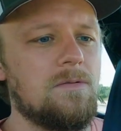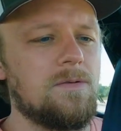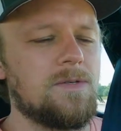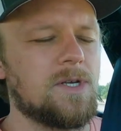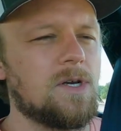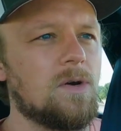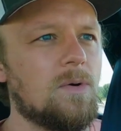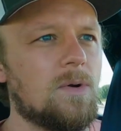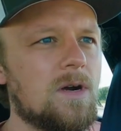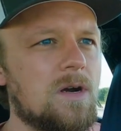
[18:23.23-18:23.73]

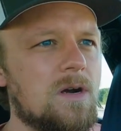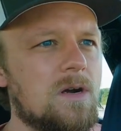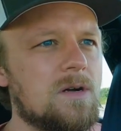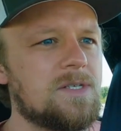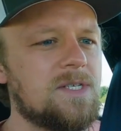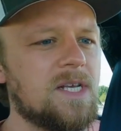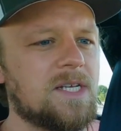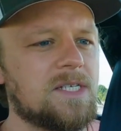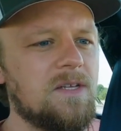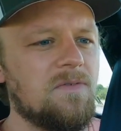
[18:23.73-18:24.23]
So we're
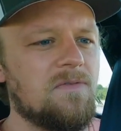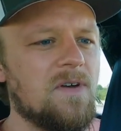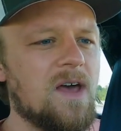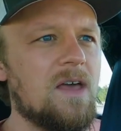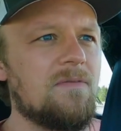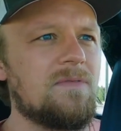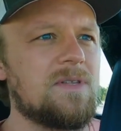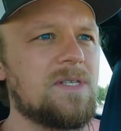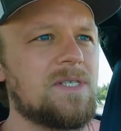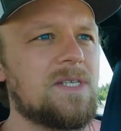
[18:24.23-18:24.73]

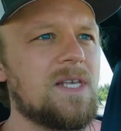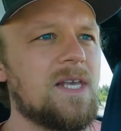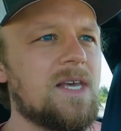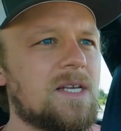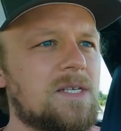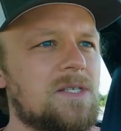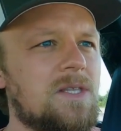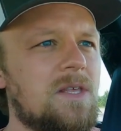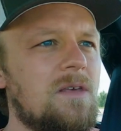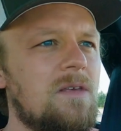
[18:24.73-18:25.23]
65 and
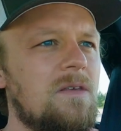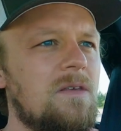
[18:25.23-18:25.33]
6th.